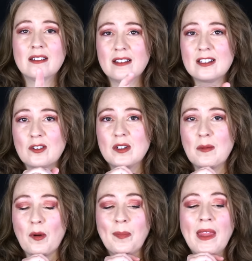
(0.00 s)
Let's go
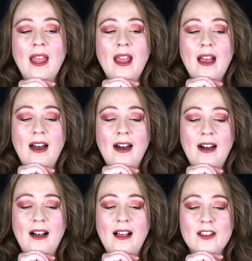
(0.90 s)
deeper.
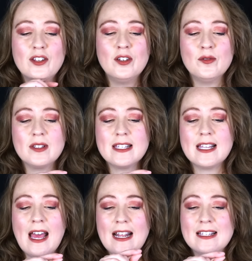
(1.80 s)
Uh, uses
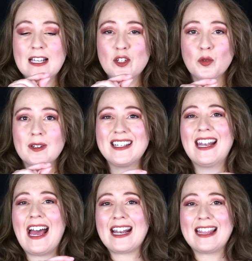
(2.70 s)
that as a tool to get
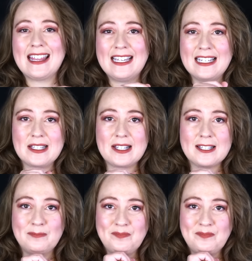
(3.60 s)
out of things,